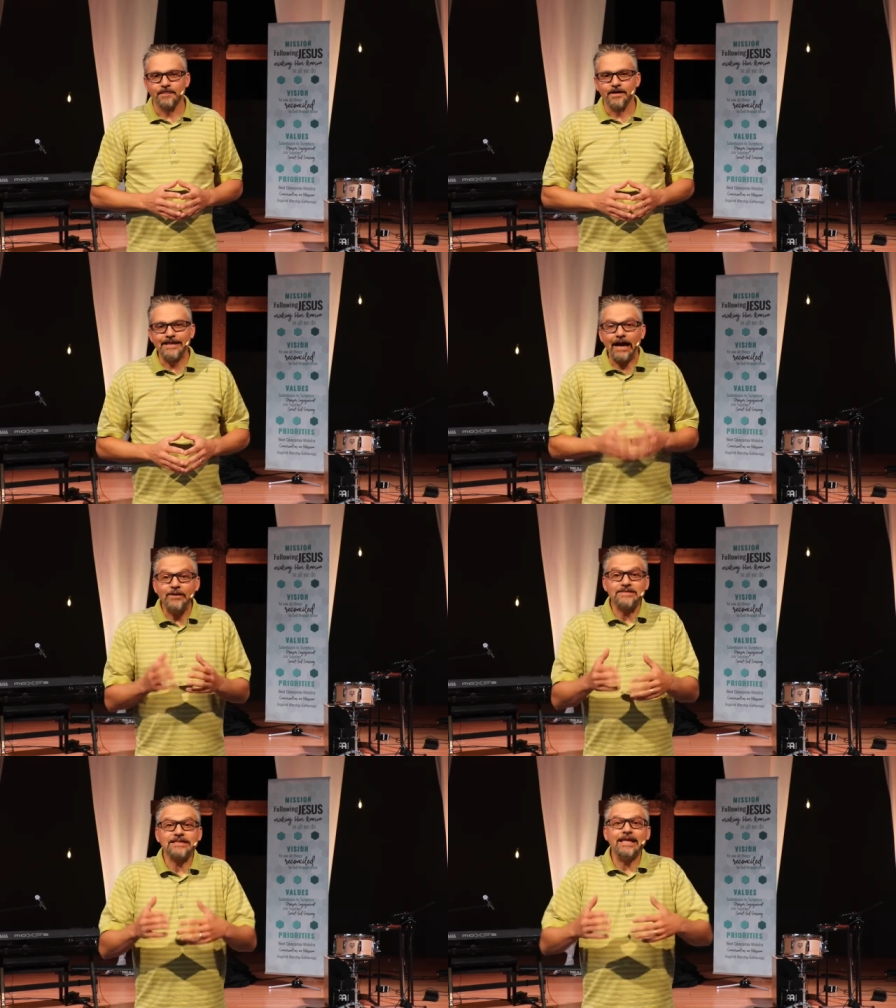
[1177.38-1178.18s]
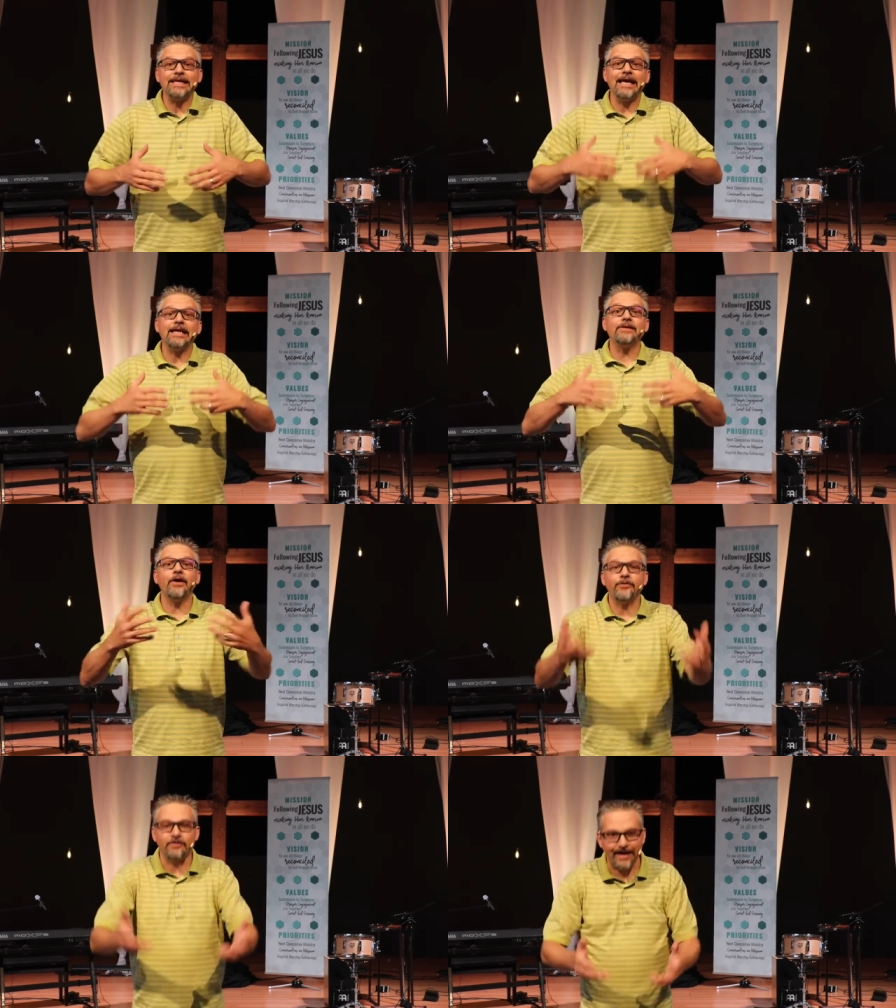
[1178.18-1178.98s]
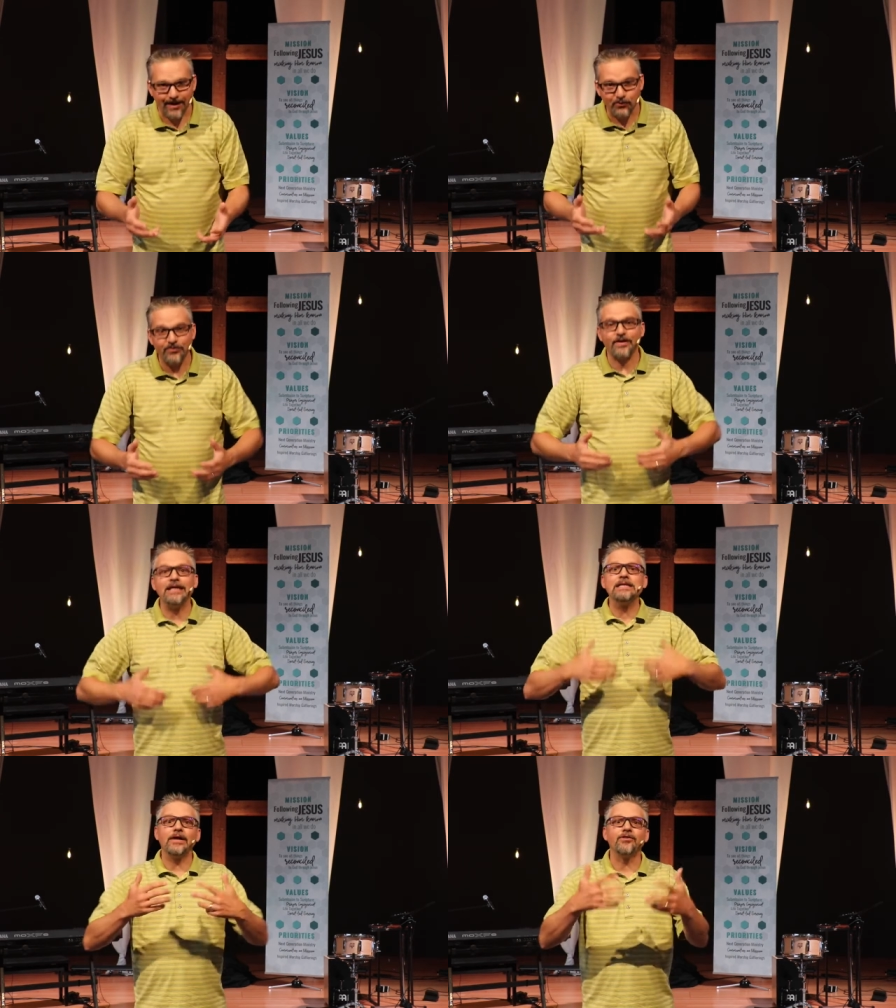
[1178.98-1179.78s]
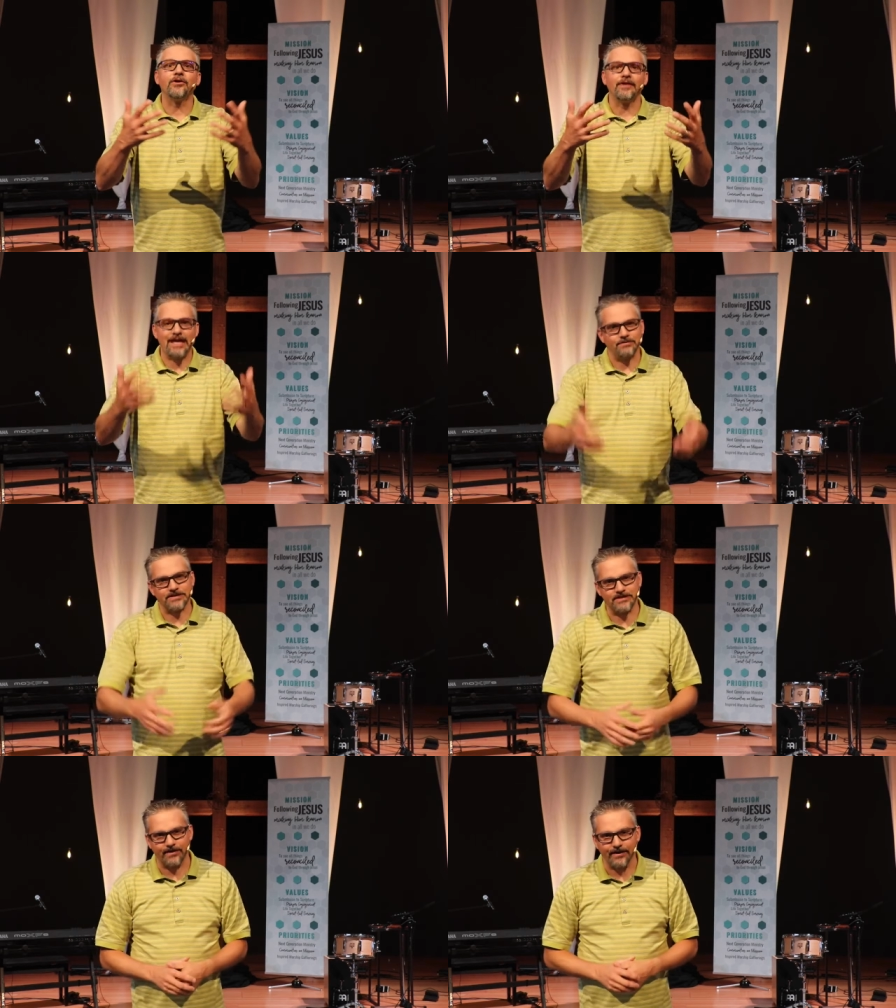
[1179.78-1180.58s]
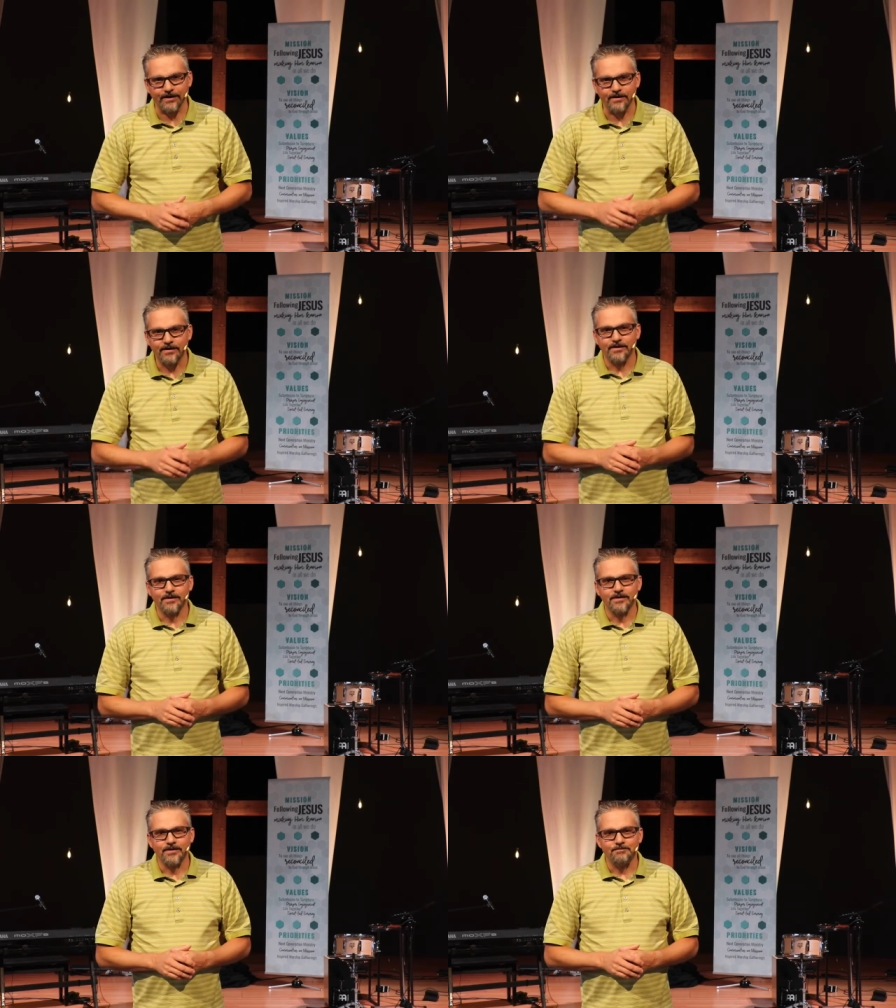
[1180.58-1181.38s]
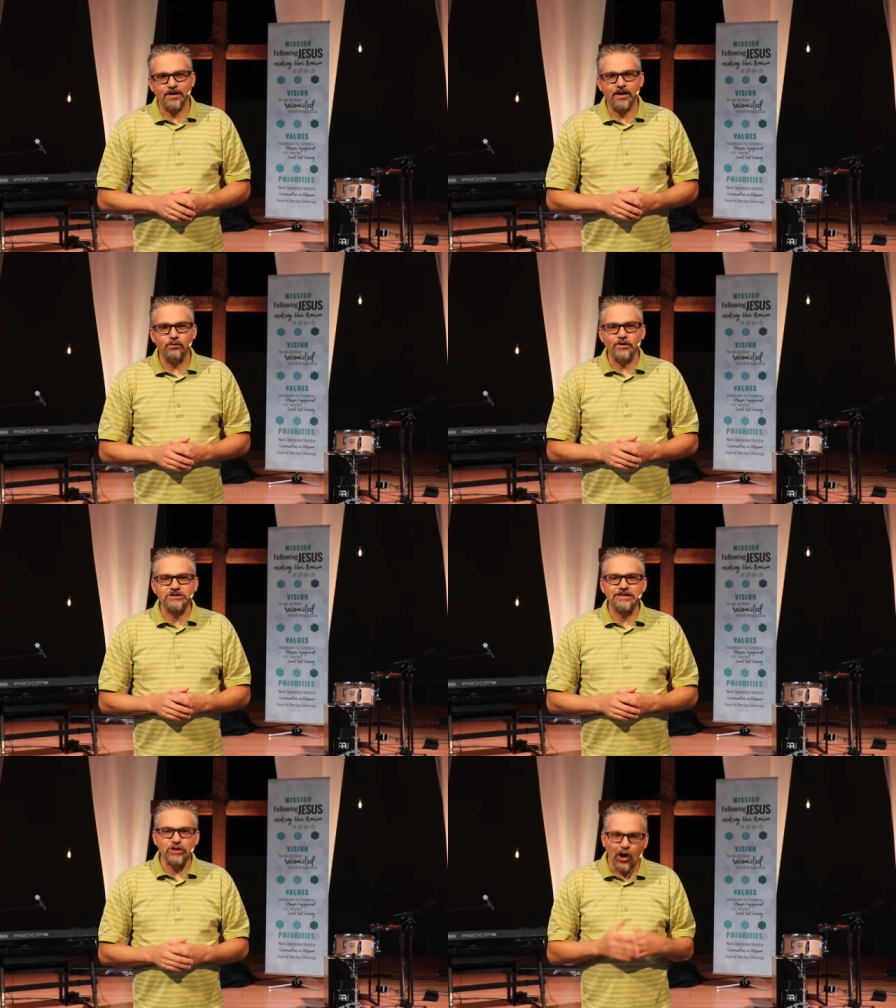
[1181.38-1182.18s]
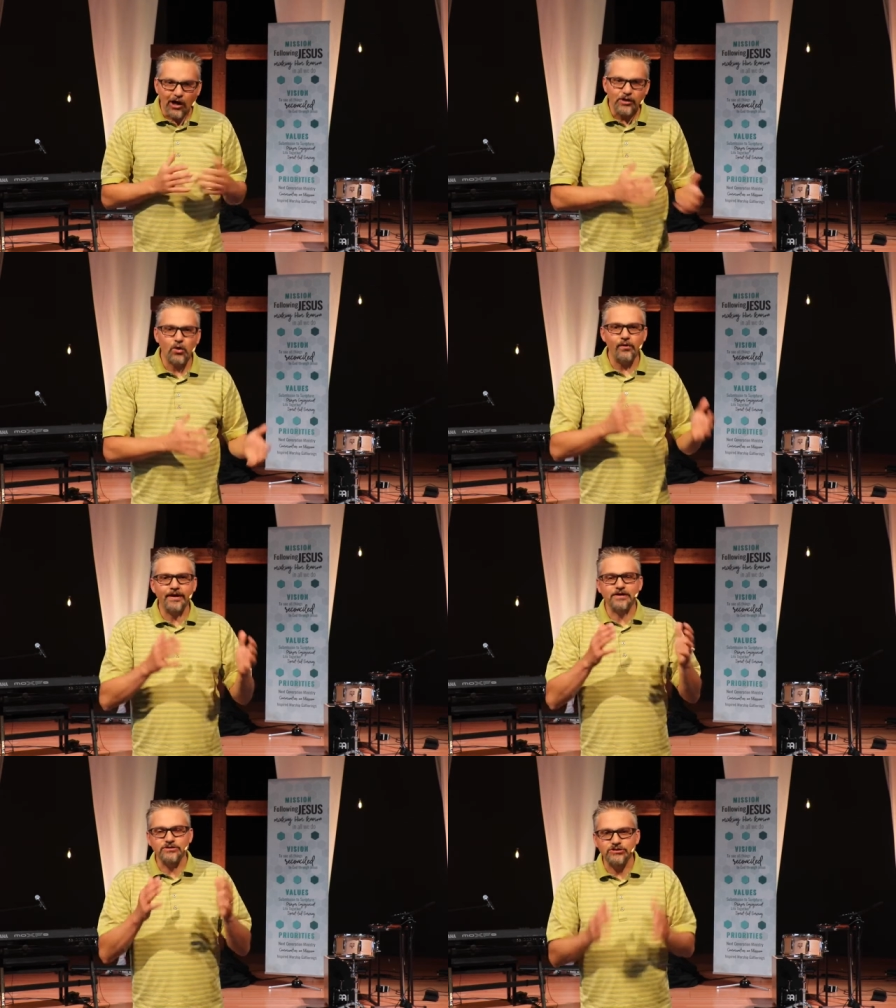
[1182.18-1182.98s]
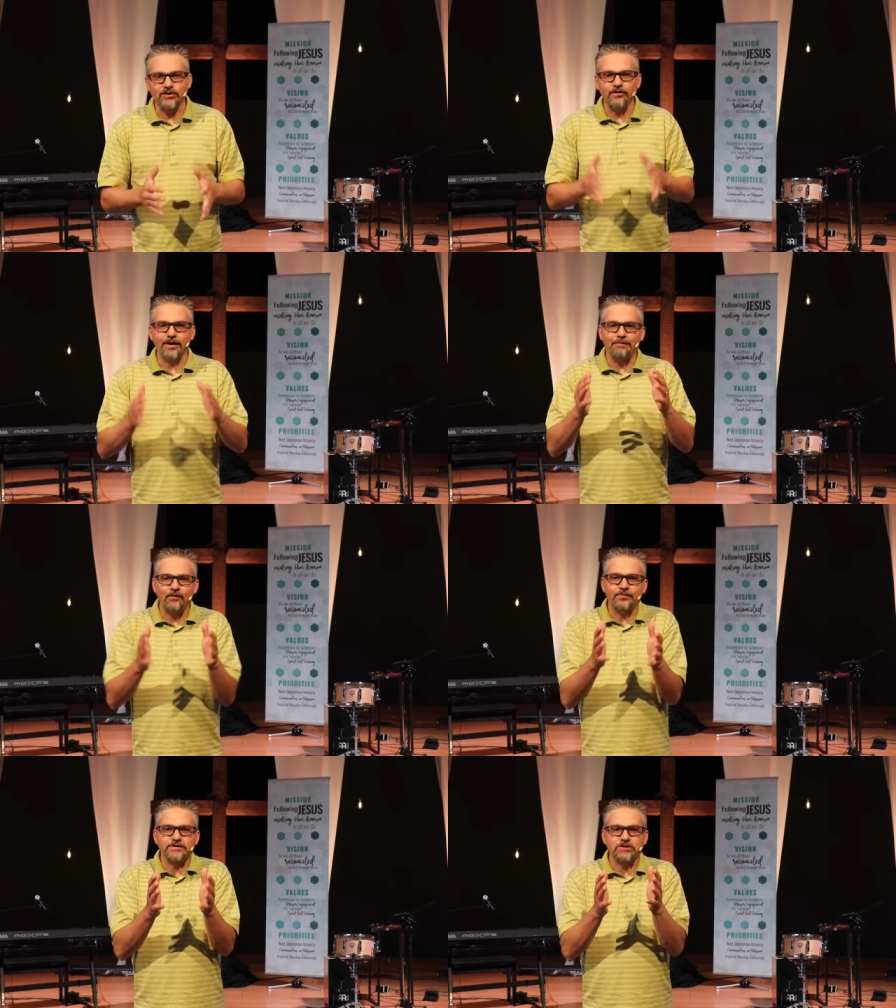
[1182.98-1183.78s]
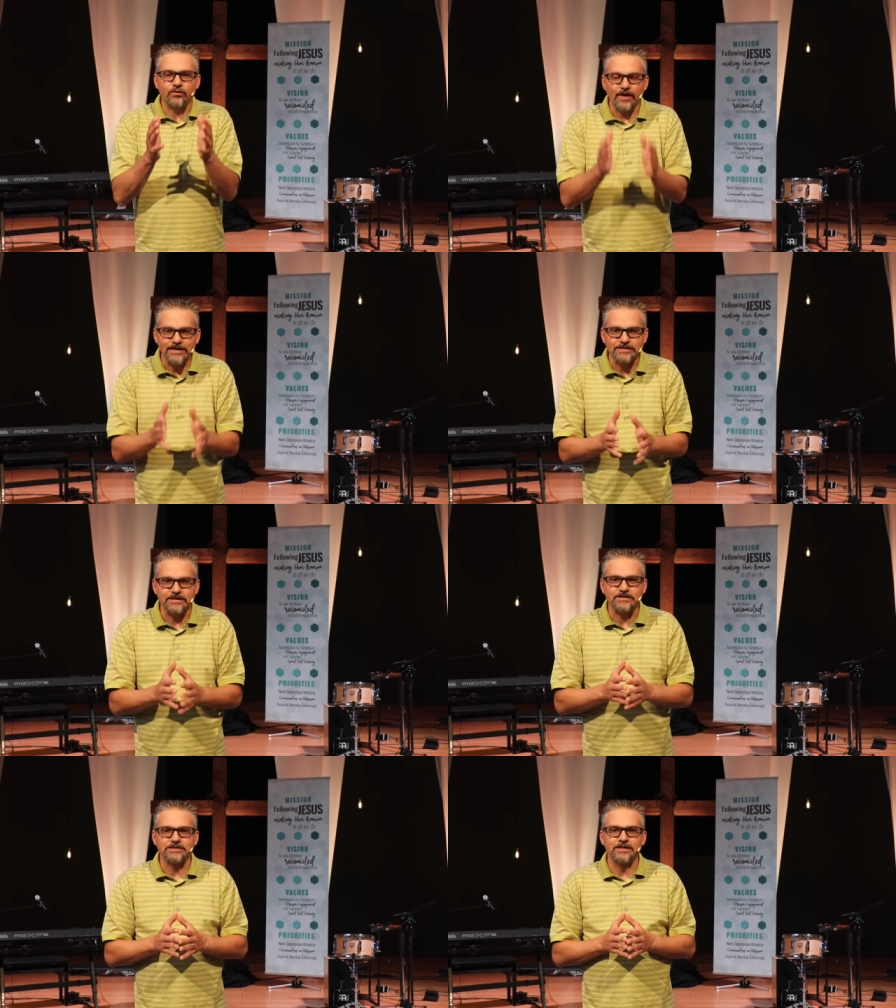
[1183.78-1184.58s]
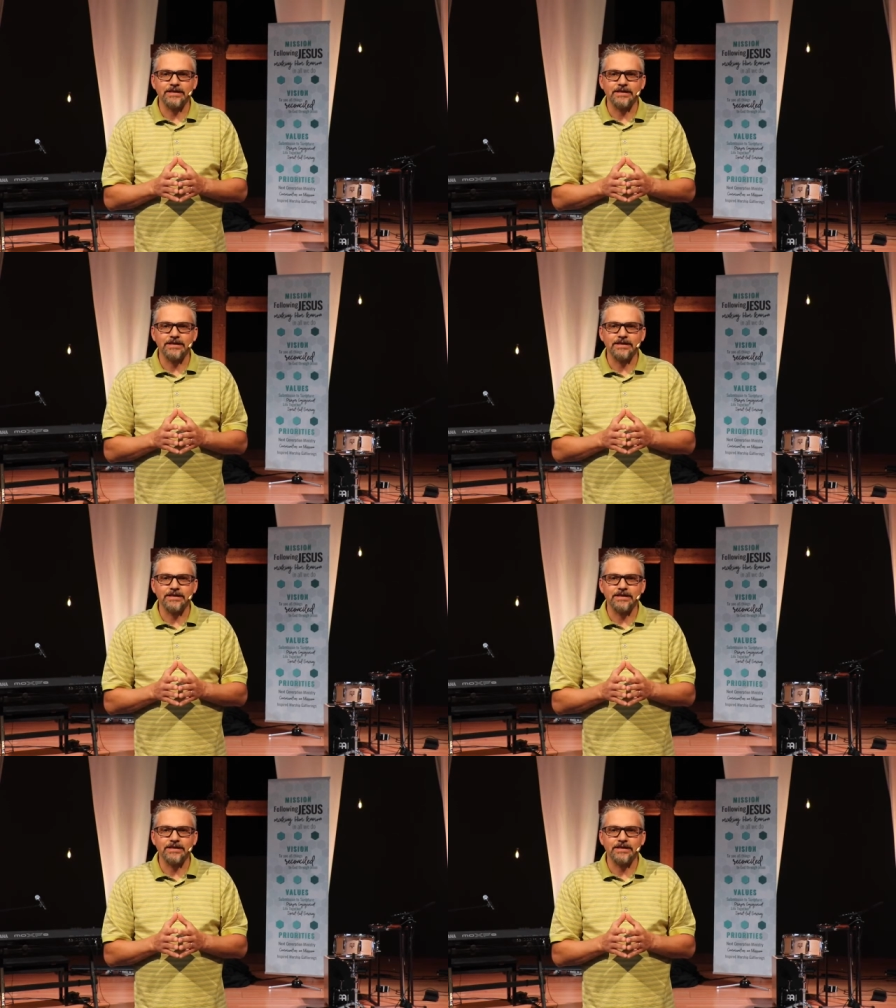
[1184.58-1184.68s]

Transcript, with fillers: And now he's sending yet another letter with another emissary in which his ongoing concern about this crisis